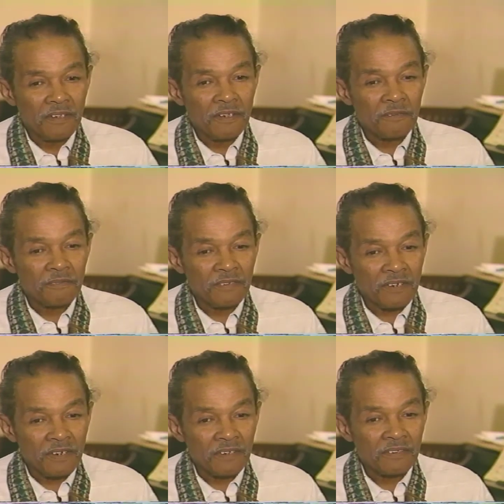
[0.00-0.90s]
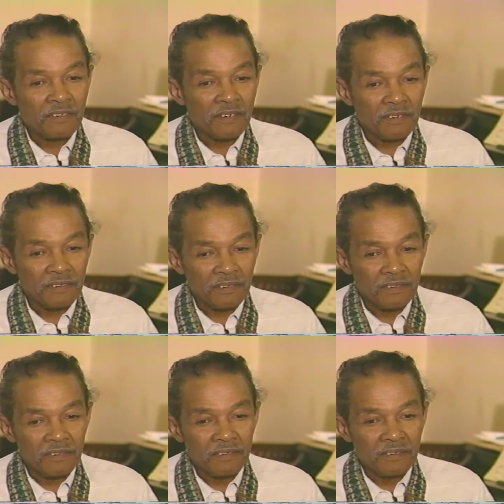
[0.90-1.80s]
And from there I started
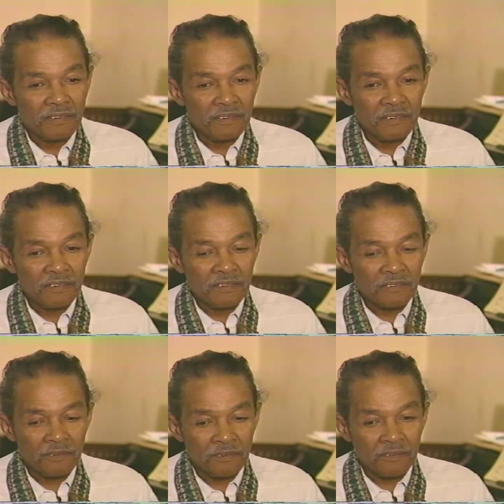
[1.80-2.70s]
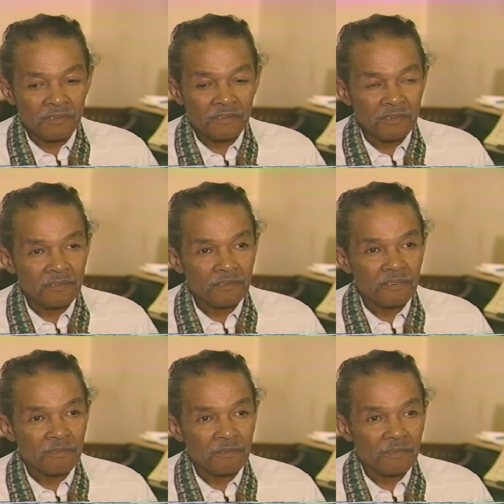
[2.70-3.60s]
just going, you know,
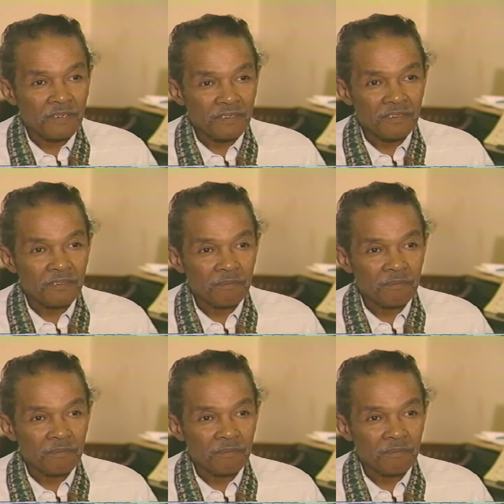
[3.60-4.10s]
different places,